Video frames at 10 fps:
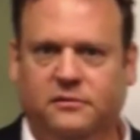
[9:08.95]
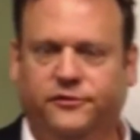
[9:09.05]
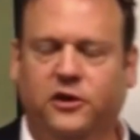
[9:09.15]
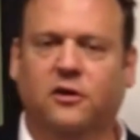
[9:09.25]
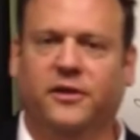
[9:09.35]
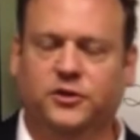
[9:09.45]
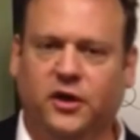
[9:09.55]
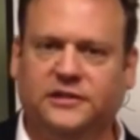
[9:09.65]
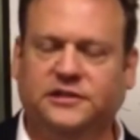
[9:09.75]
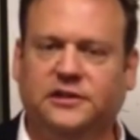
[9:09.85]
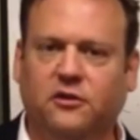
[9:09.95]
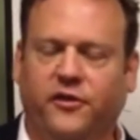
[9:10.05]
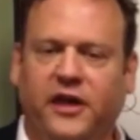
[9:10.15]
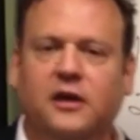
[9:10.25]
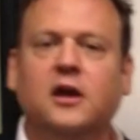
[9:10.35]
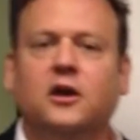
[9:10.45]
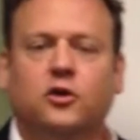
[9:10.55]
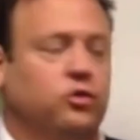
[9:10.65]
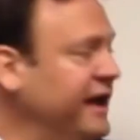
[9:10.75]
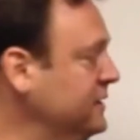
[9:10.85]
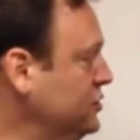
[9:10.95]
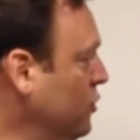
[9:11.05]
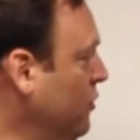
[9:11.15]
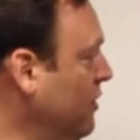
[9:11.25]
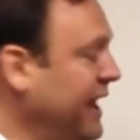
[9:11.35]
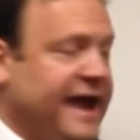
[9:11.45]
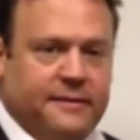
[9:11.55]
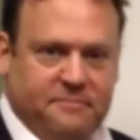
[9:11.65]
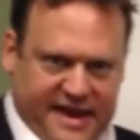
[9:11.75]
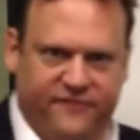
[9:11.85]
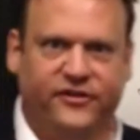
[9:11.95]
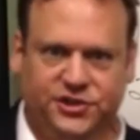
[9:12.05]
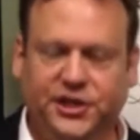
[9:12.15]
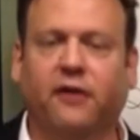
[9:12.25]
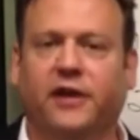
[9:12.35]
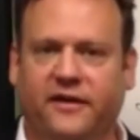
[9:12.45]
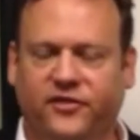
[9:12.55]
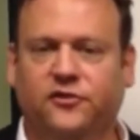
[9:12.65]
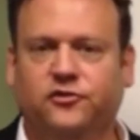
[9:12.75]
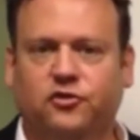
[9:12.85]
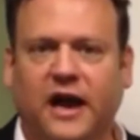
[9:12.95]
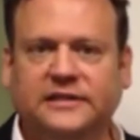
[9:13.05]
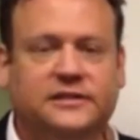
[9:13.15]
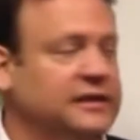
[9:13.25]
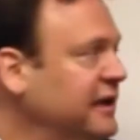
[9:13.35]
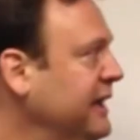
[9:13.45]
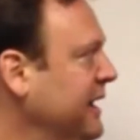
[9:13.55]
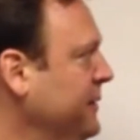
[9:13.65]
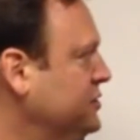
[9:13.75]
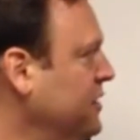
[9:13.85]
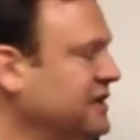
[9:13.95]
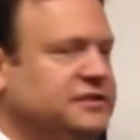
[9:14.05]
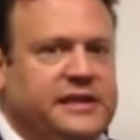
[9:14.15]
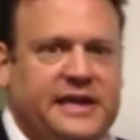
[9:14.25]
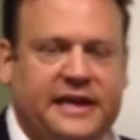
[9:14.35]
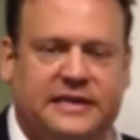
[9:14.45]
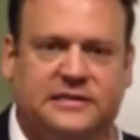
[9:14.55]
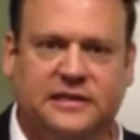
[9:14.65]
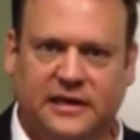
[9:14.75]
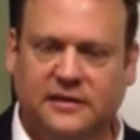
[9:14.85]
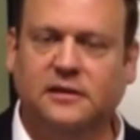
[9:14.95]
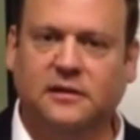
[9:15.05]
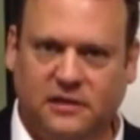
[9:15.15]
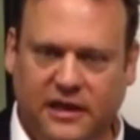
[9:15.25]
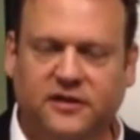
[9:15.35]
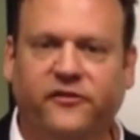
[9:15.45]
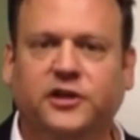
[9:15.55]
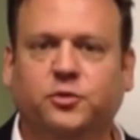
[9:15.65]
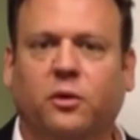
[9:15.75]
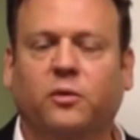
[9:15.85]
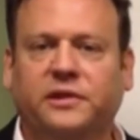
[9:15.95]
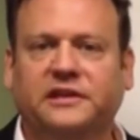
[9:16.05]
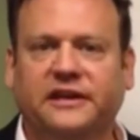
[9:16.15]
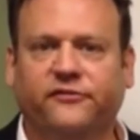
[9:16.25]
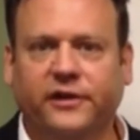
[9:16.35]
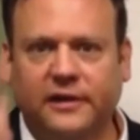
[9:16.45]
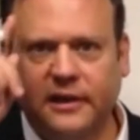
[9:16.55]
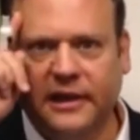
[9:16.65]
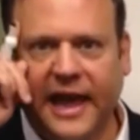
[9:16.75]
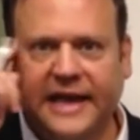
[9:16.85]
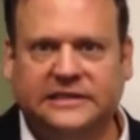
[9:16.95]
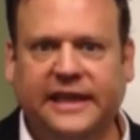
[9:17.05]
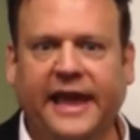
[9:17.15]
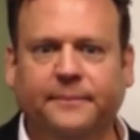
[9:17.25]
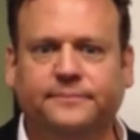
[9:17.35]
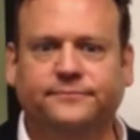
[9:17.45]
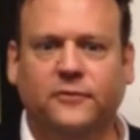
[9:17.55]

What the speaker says: So you're the grantor and beneficiary of this trust, and the trustee is the individual with the different last name.